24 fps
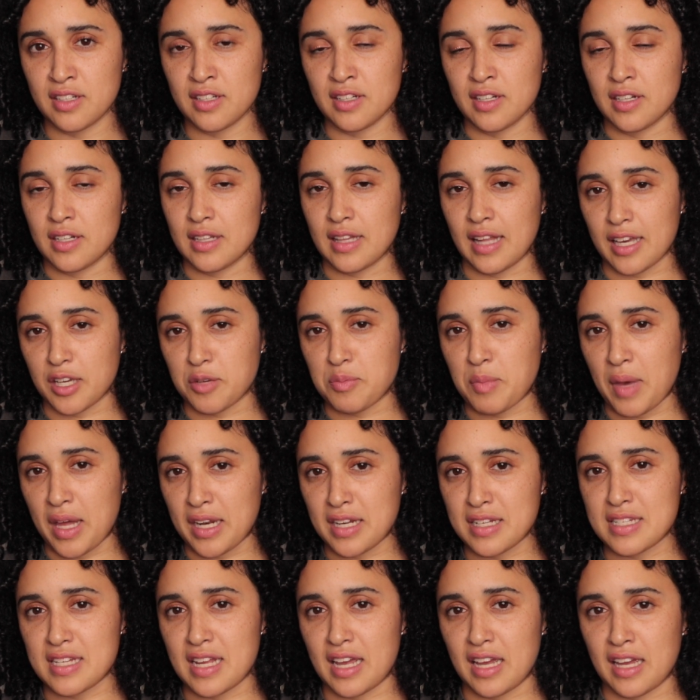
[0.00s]
like
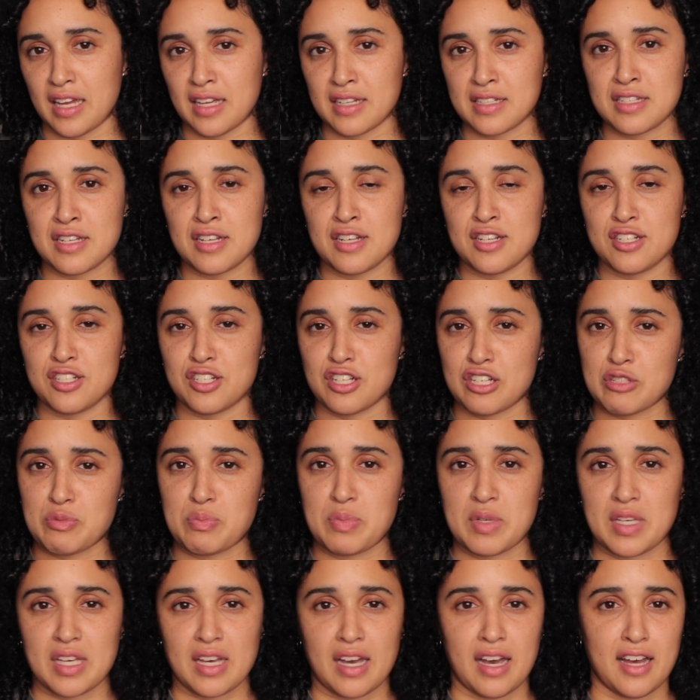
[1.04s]
meditate just
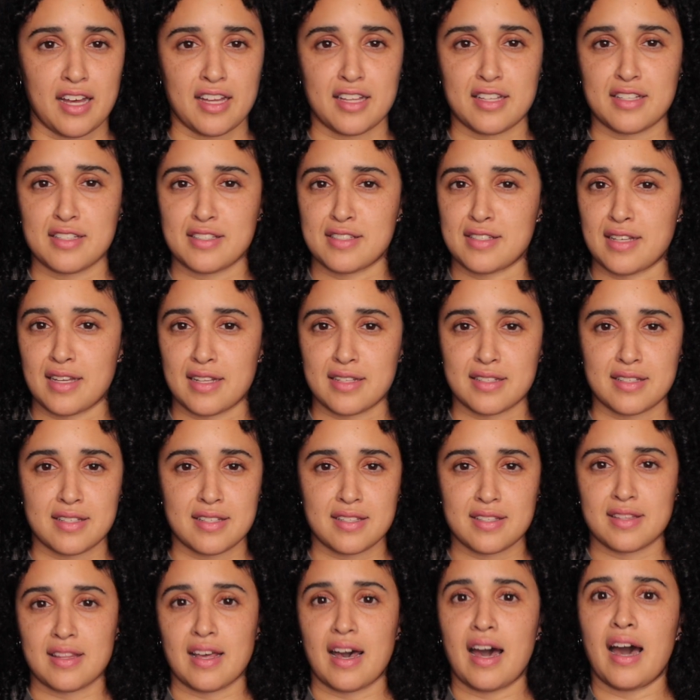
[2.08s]
because it's
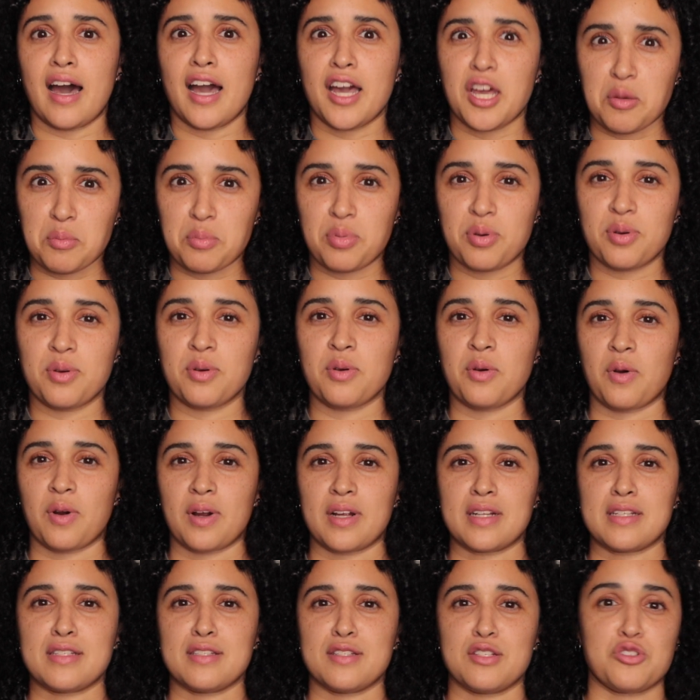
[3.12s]
the hype or
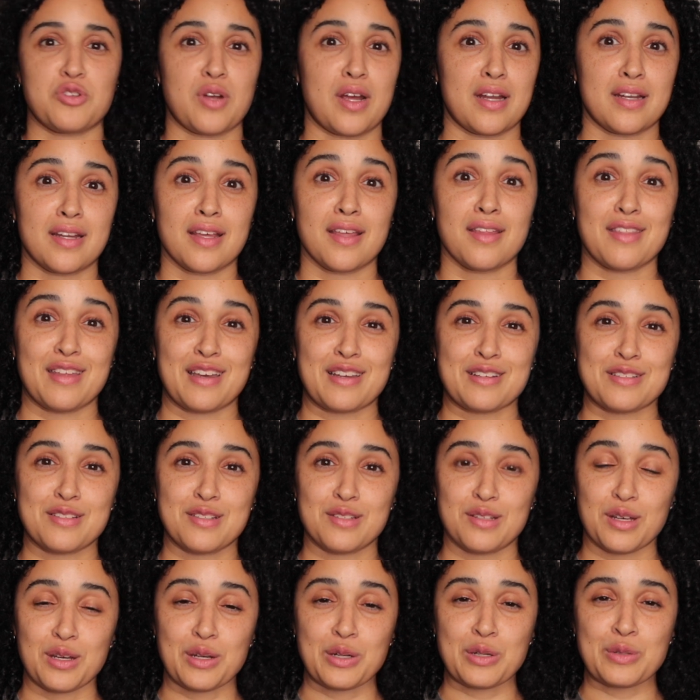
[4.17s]
it's the trendy thing to
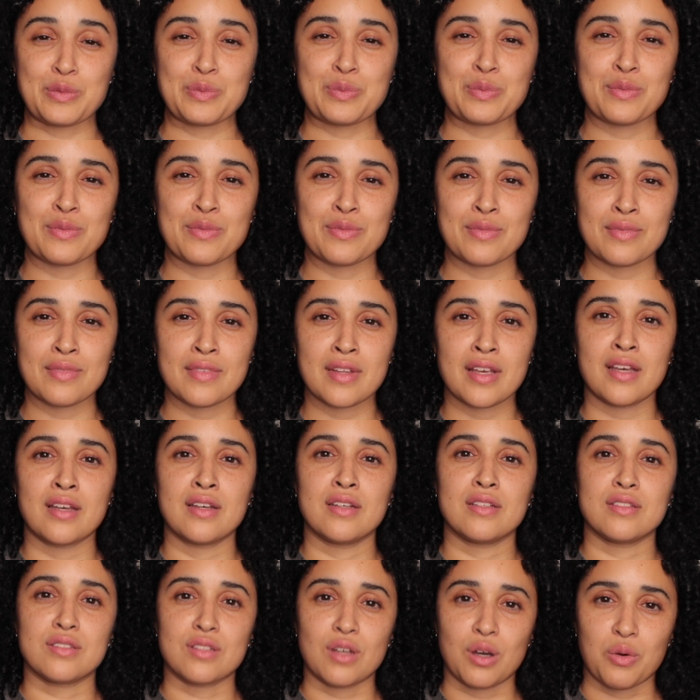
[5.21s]
do.
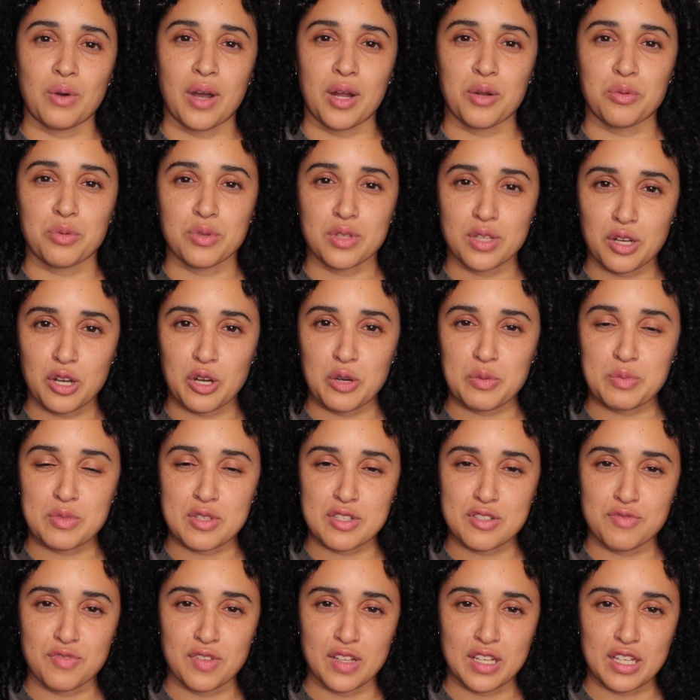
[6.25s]
So I really hope this
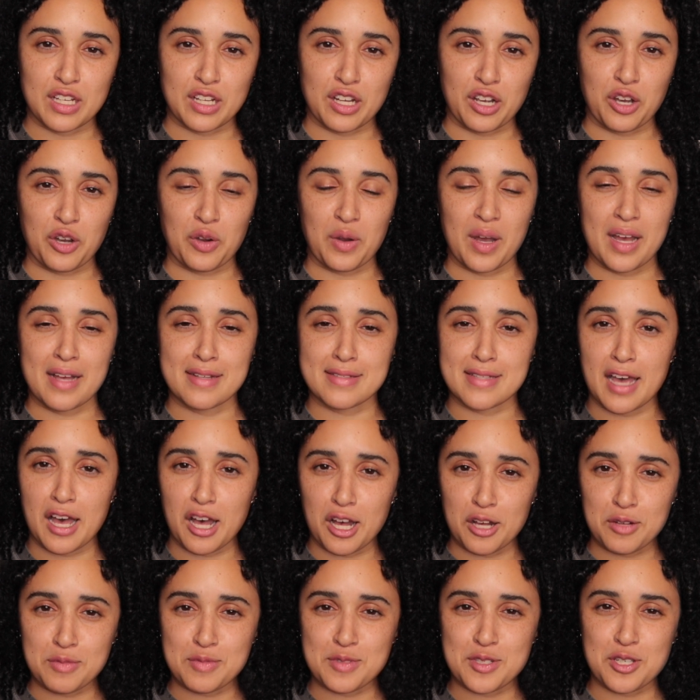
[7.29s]
video has
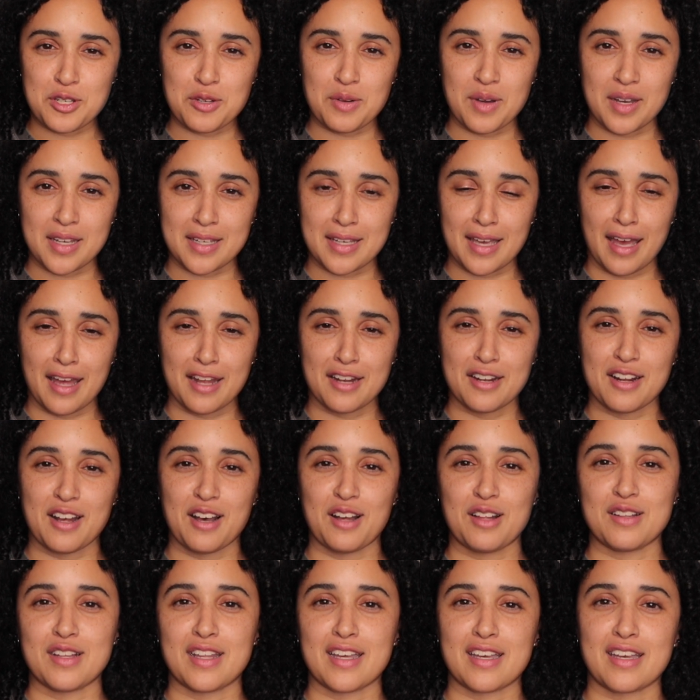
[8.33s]
helped you. Again,
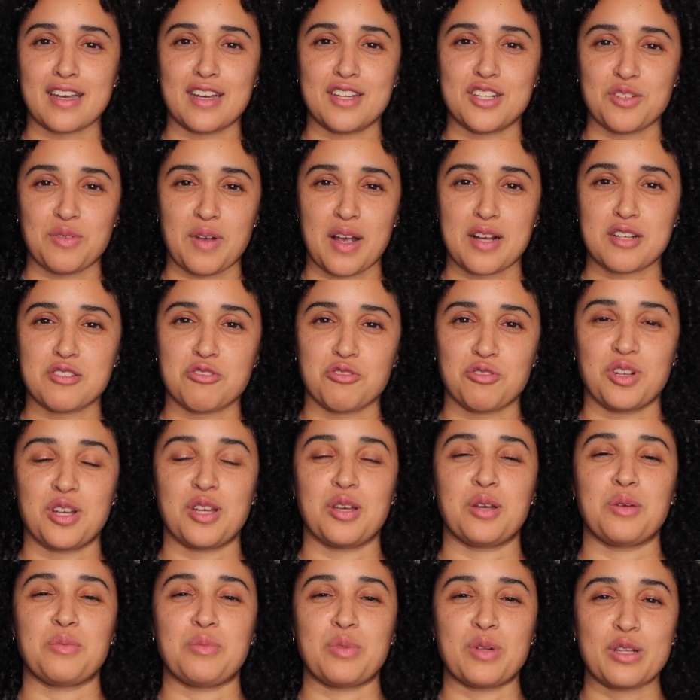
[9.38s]
I'll link a directory
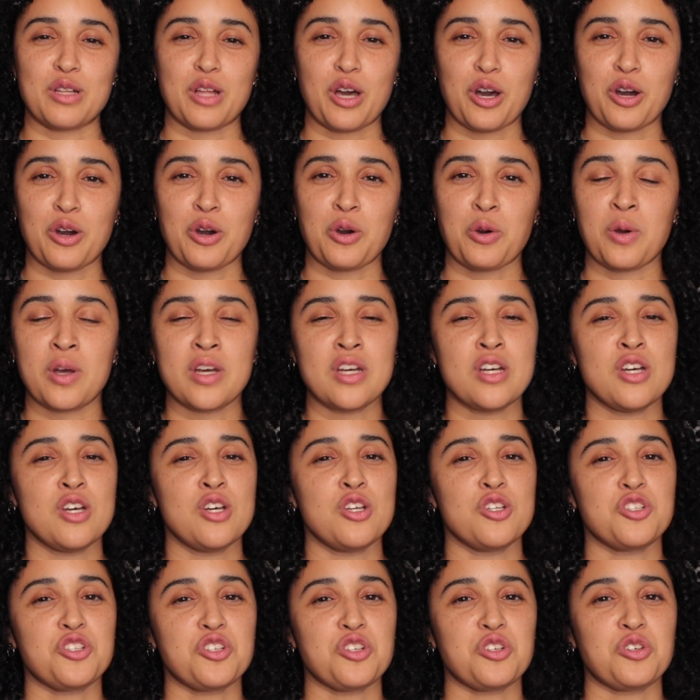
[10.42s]
below
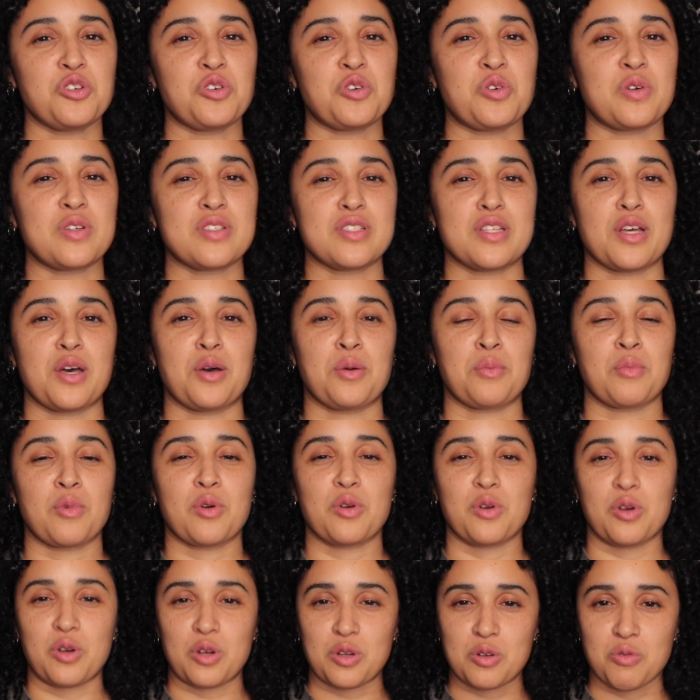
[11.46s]
to some
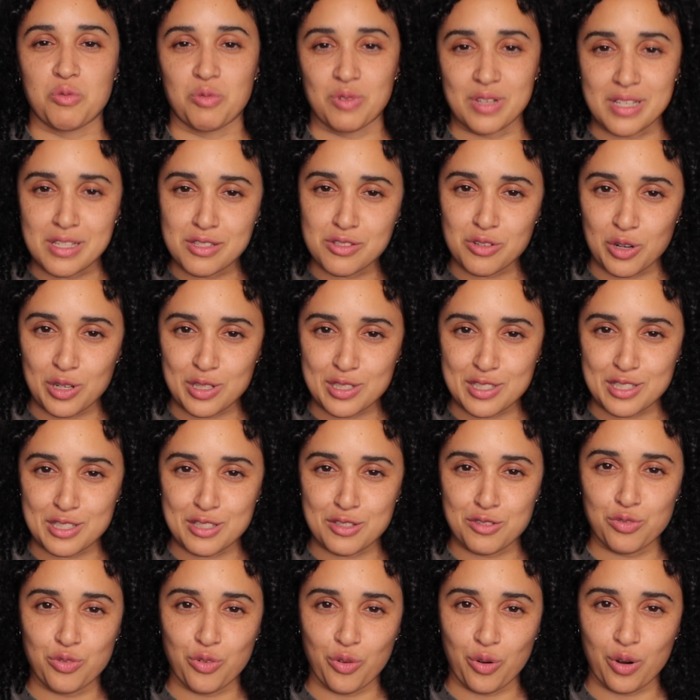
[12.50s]
good resources
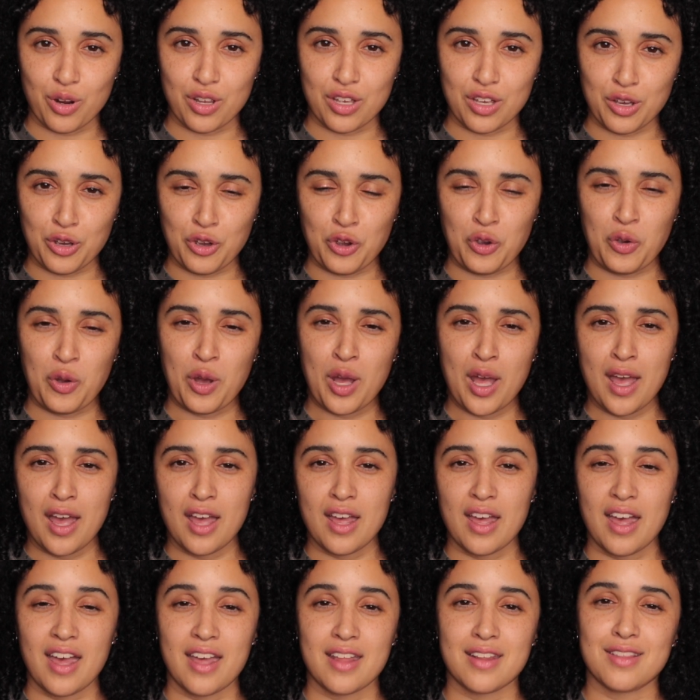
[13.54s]
for you.
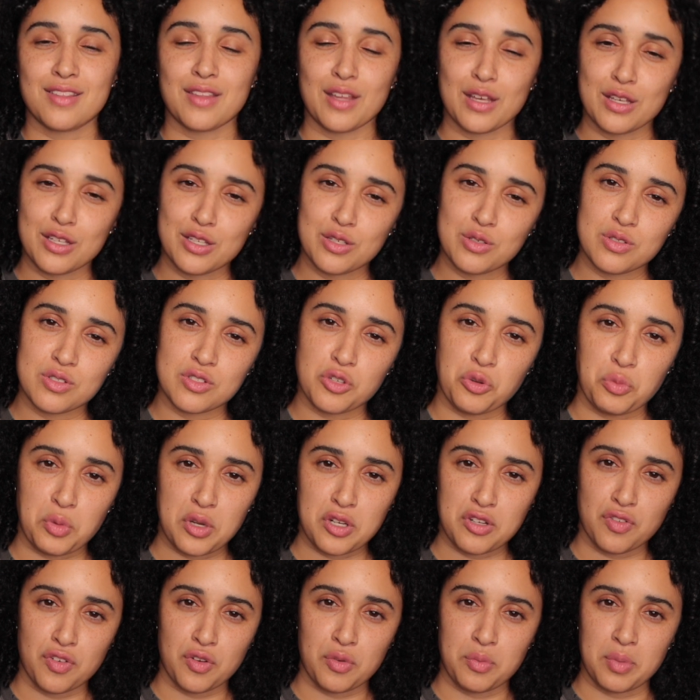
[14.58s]
And thank you so
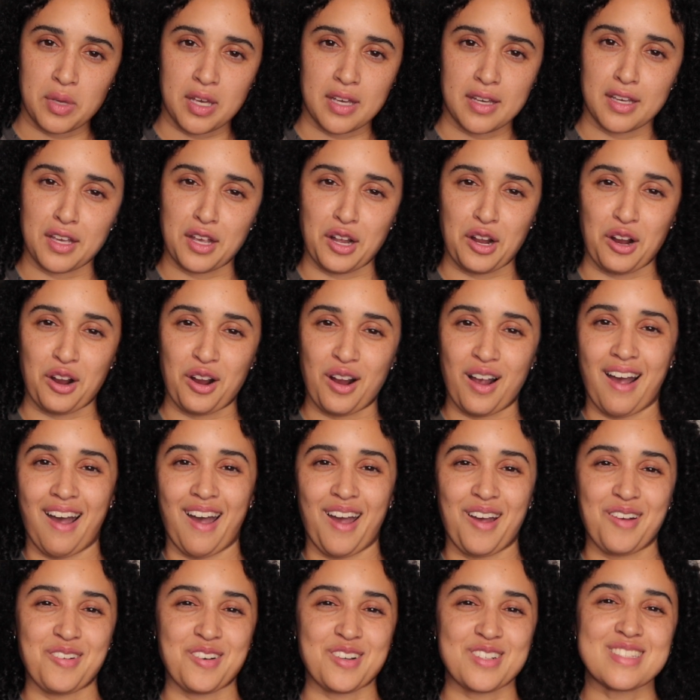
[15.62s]
much for being here.
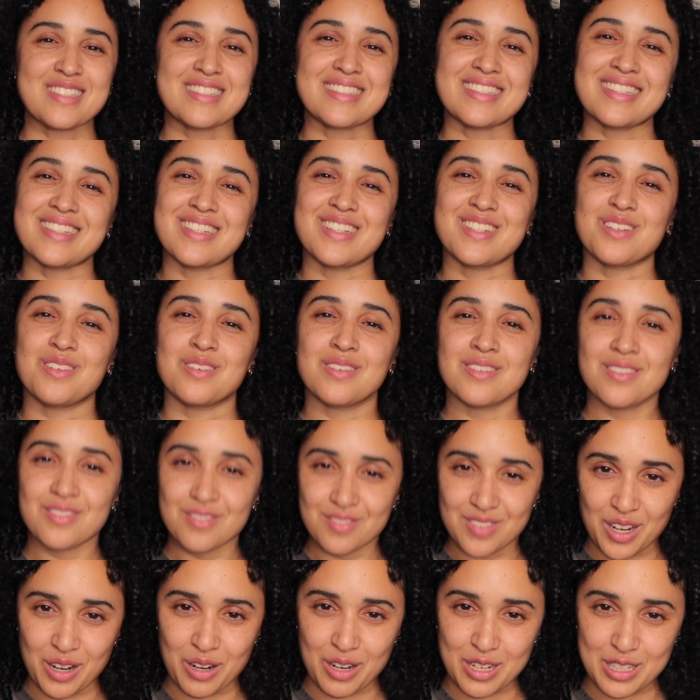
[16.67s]
I will see you
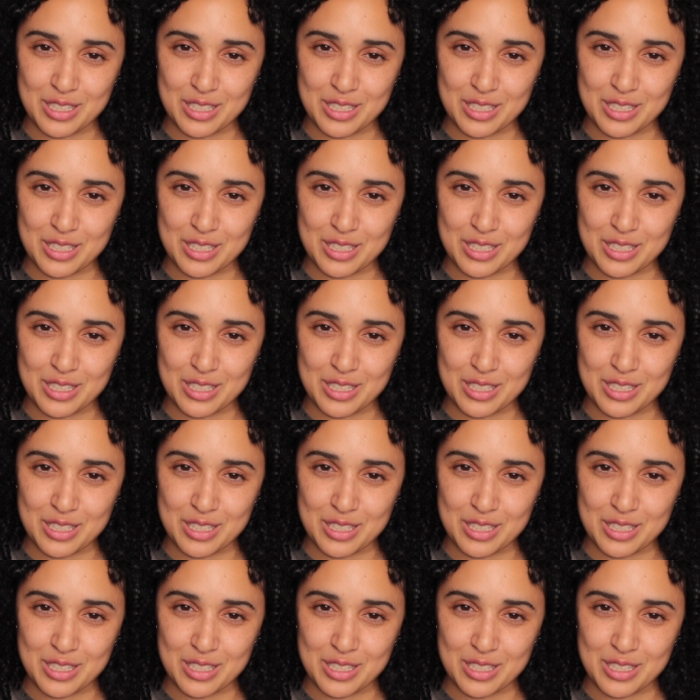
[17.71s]
very